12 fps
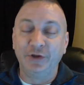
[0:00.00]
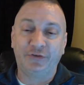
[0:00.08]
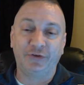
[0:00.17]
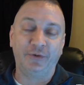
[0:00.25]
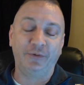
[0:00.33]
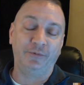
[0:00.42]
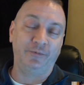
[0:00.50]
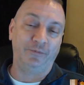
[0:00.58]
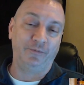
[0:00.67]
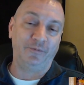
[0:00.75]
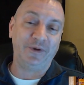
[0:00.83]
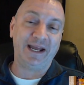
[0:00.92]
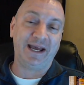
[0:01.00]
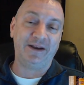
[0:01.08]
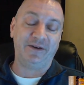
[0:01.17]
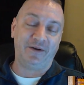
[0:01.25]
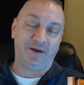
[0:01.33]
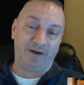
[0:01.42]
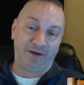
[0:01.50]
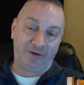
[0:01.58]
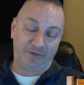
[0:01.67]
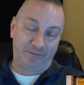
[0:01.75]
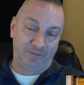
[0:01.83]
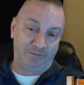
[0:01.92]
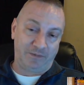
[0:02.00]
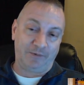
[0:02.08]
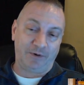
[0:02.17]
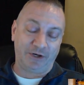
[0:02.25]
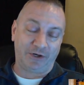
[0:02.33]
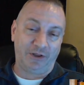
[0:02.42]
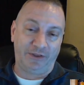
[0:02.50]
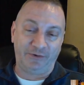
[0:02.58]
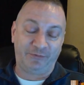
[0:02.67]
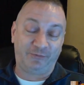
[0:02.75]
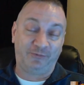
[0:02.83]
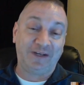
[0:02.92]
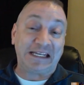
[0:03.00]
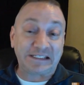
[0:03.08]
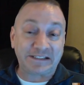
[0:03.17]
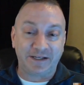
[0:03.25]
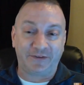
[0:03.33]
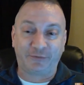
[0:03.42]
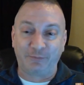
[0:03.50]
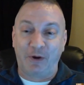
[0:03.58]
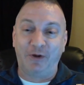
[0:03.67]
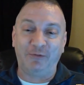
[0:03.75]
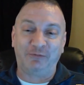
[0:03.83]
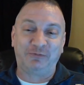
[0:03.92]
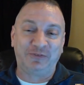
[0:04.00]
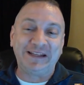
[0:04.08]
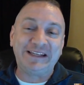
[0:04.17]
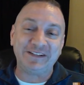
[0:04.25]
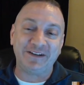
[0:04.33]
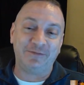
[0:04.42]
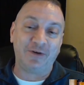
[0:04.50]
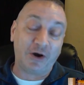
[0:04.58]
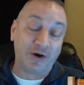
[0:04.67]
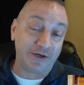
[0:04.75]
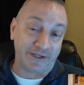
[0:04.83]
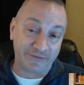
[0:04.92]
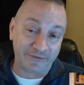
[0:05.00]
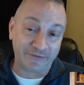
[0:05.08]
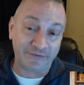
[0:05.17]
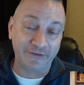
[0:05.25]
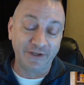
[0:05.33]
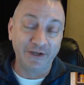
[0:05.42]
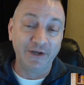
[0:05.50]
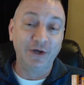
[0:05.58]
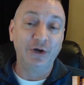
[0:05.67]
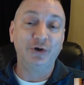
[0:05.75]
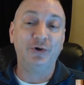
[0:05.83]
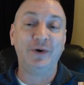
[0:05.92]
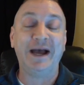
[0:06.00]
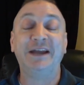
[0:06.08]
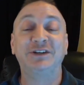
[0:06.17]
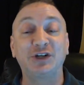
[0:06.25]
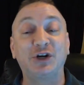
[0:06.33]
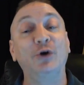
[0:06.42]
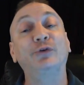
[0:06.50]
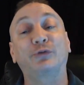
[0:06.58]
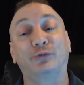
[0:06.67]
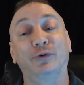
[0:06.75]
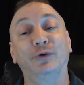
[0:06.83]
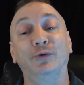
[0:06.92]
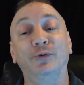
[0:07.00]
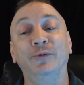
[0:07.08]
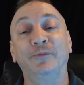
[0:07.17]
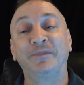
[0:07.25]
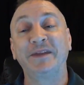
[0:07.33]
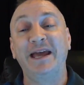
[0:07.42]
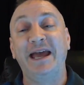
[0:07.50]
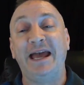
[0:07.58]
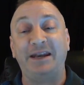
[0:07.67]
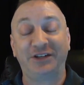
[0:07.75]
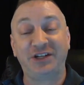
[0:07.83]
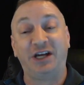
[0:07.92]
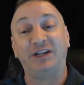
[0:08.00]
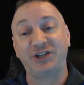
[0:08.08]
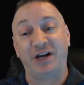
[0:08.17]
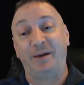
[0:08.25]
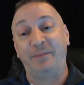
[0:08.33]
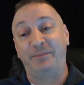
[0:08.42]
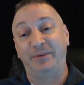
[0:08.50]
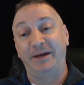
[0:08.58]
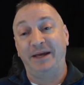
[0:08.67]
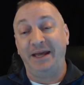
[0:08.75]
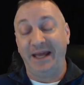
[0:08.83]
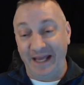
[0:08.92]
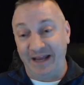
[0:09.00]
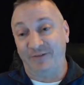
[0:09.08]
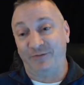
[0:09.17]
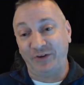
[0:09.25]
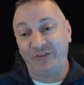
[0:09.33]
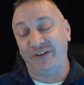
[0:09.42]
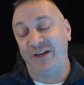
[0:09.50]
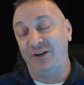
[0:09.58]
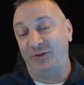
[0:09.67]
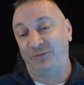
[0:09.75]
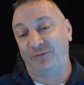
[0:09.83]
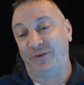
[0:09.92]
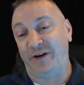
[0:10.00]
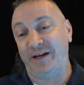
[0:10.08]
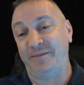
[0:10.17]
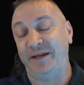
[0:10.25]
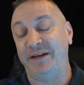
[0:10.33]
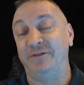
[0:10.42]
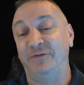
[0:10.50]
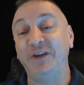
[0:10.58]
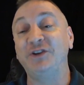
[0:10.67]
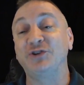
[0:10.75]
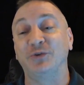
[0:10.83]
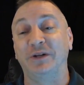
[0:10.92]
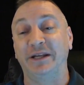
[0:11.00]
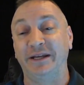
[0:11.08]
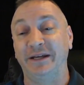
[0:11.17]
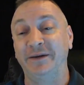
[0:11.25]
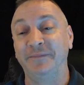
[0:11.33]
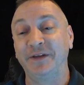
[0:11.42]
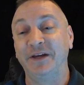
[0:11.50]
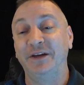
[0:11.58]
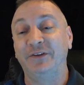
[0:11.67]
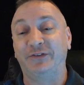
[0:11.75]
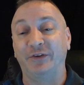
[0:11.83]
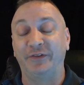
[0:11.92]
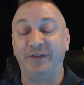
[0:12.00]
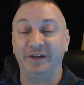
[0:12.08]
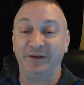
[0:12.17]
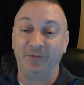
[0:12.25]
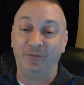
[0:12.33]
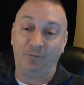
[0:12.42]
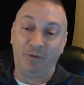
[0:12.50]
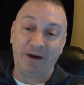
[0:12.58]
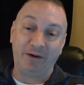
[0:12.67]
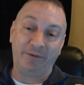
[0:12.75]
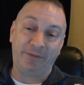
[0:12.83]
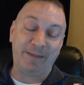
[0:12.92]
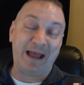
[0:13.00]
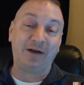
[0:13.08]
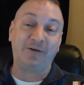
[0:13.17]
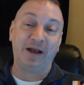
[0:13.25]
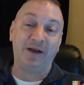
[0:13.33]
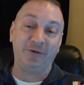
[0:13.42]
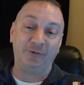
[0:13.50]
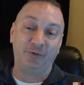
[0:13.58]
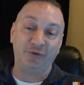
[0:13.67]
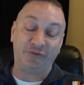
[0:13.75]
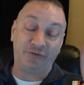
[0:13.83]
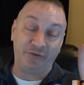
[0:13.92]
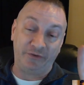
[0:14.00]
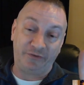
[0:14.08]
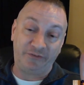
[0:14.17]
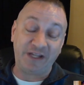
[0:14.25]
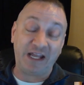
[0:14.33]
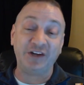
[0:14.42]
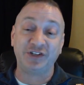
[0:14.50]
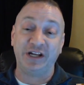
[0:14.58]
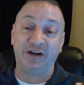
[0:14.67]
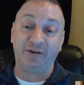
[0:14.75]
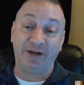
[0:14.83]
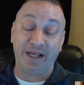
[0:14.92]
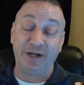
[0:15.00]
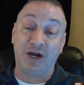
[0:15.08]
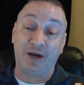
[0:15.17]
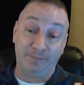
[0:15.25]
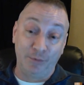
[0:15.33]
So we had I want to call it a small fleet of artists who had to go through and touch up every single frame individually, so that where the background was stationary and not